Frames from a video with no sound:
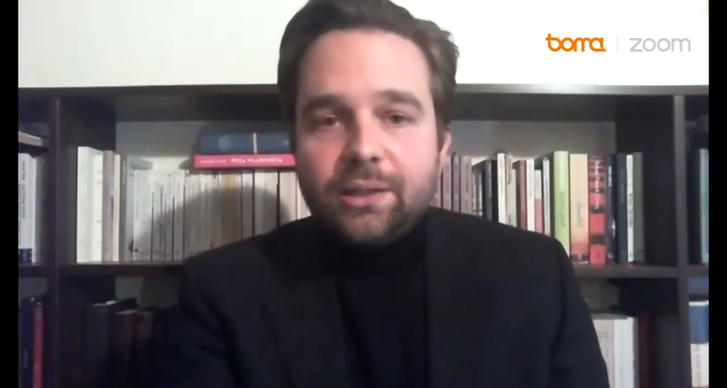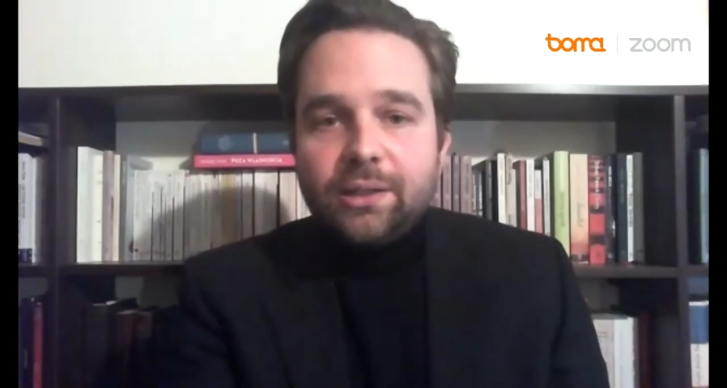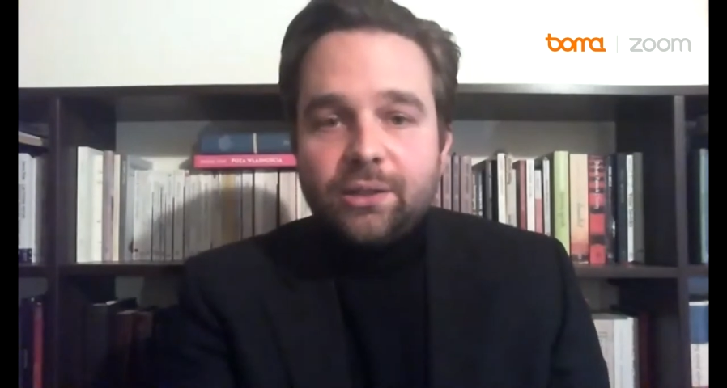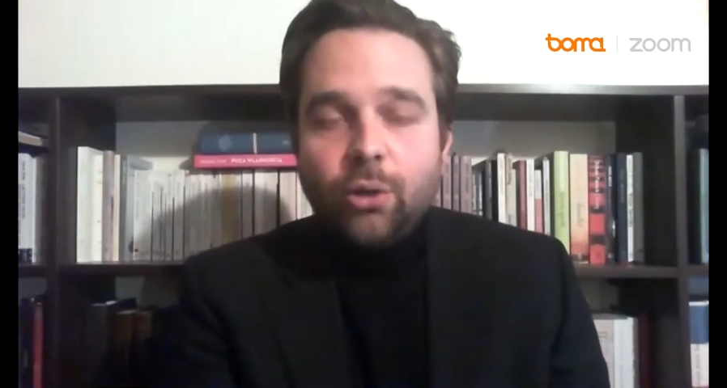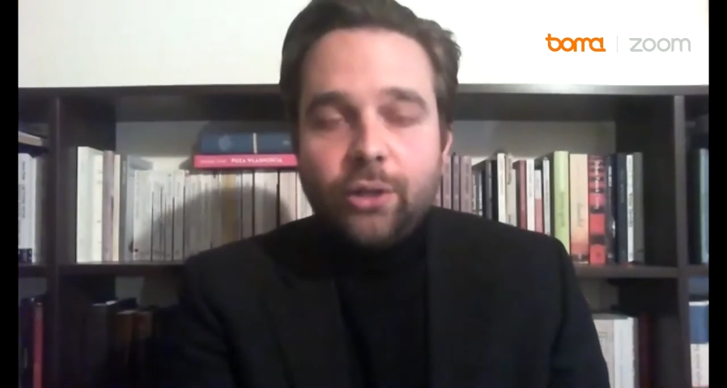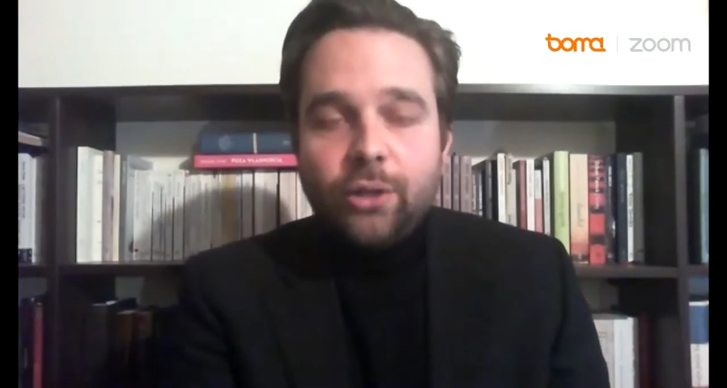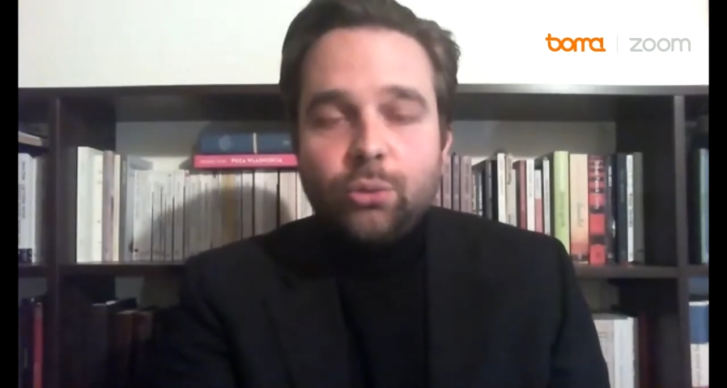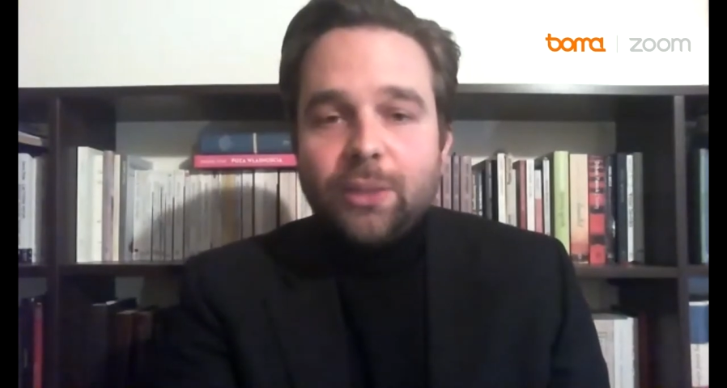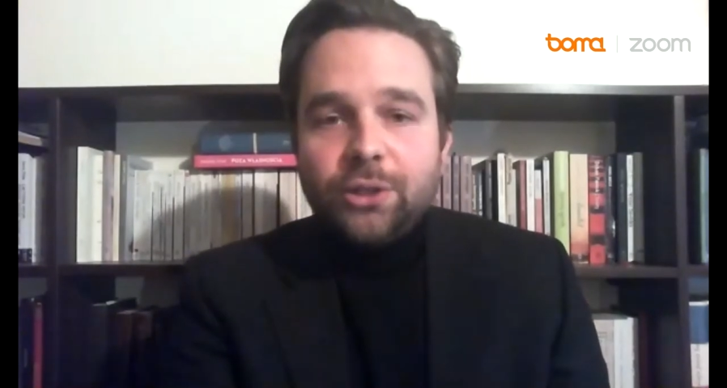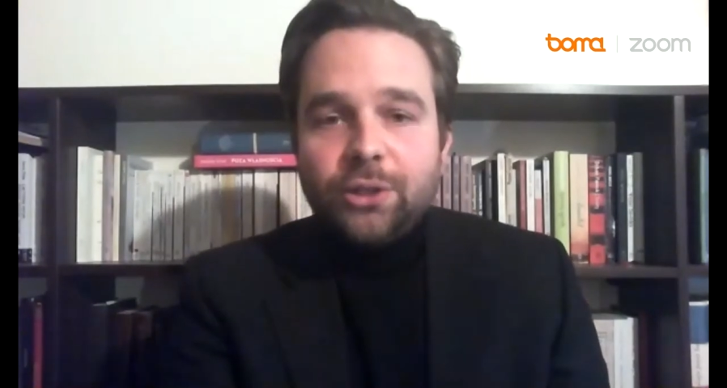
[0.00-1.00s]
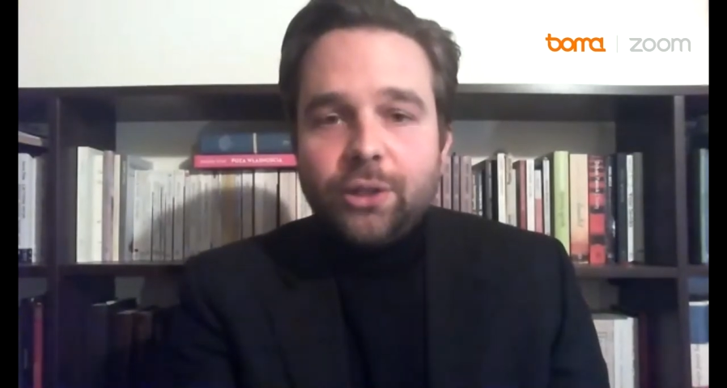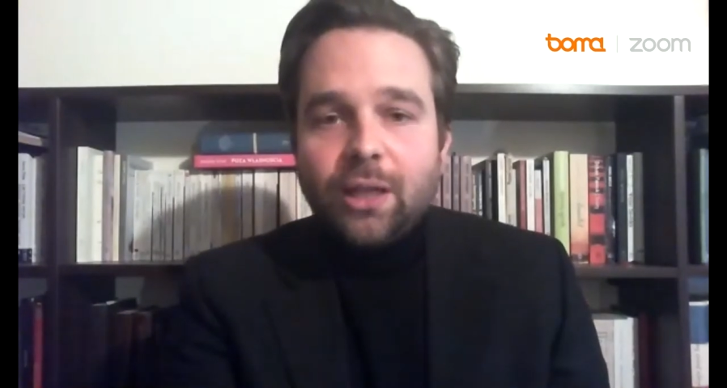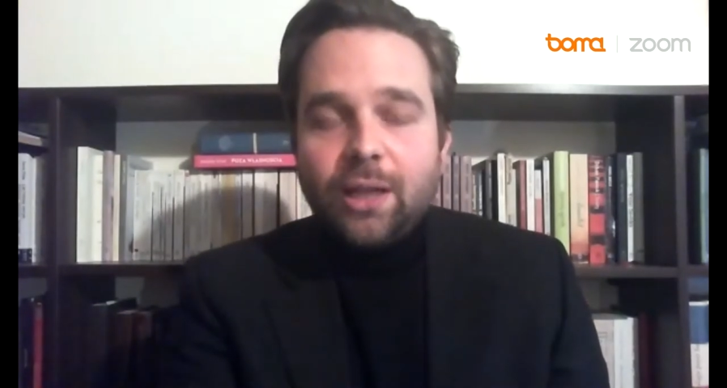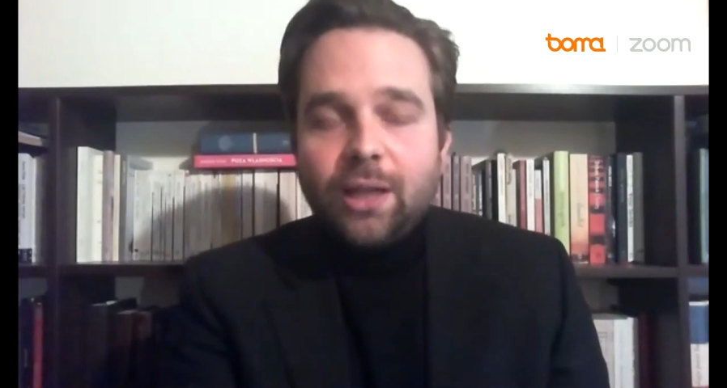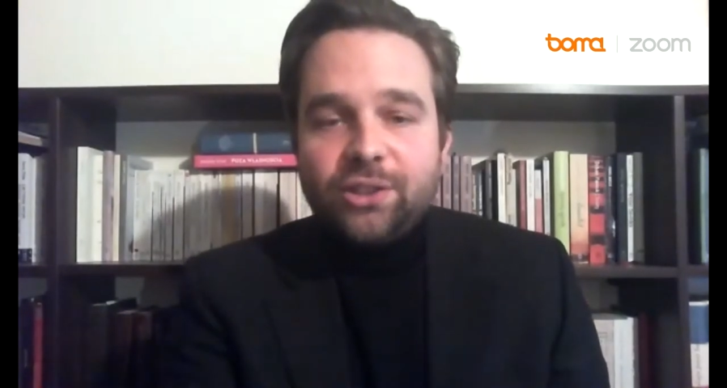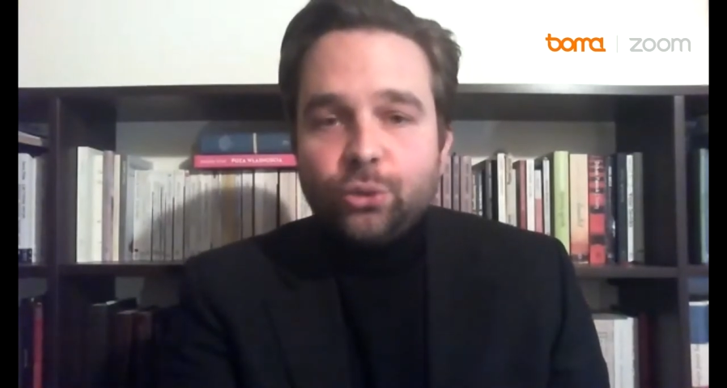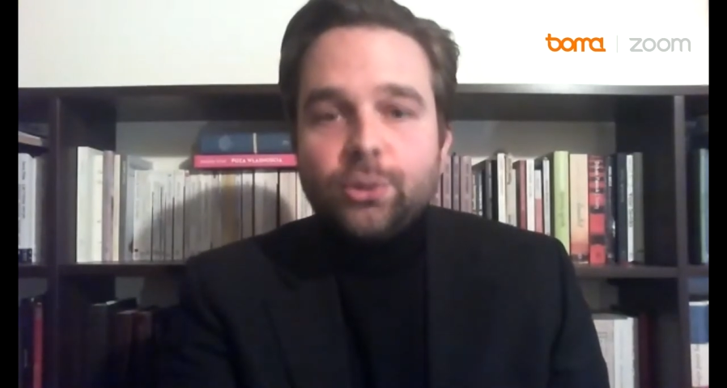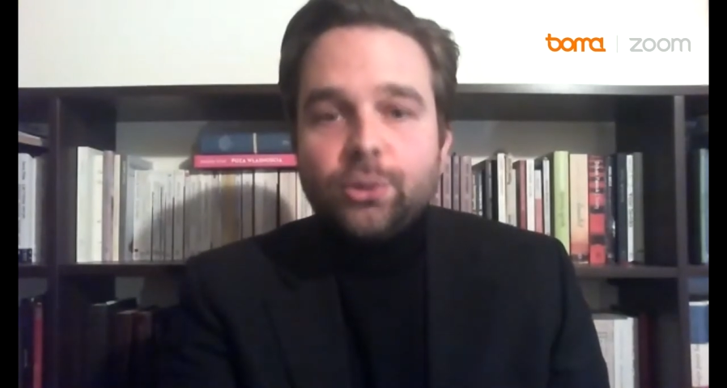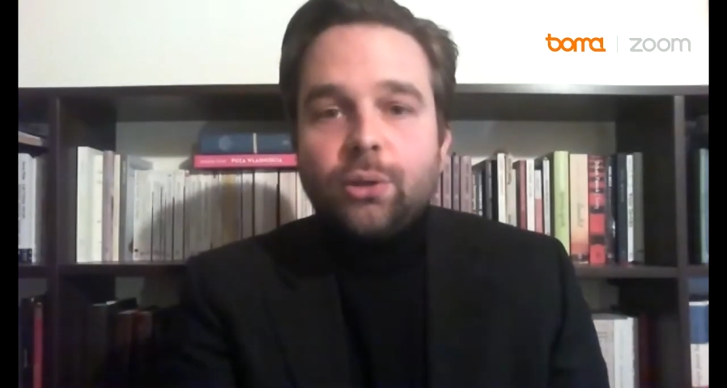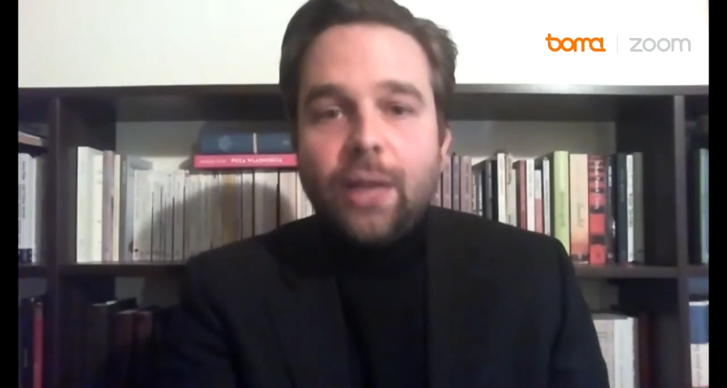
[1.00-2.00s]
going to materialize sooner or
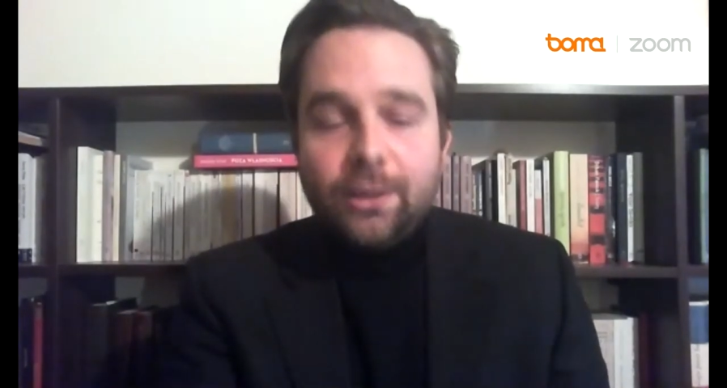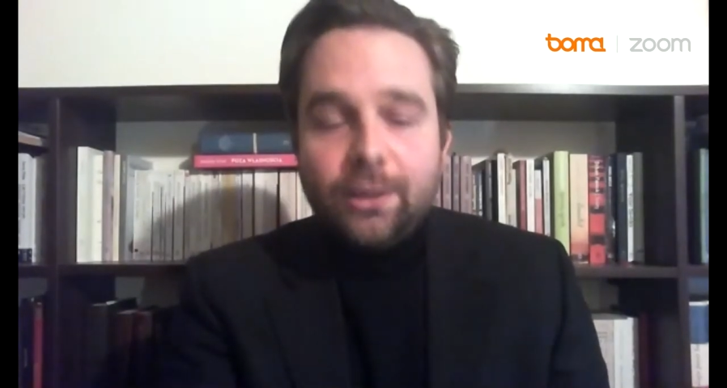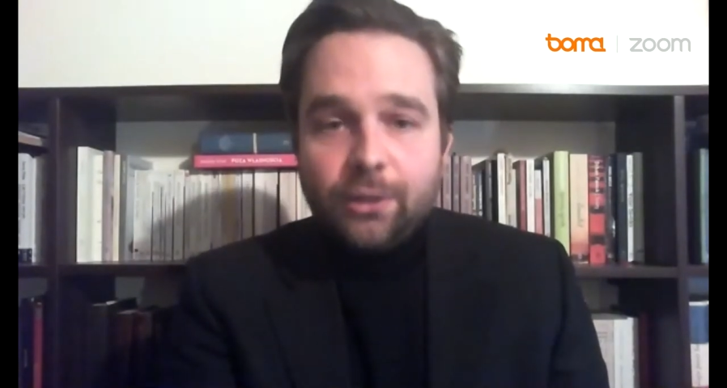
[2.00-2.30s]
later.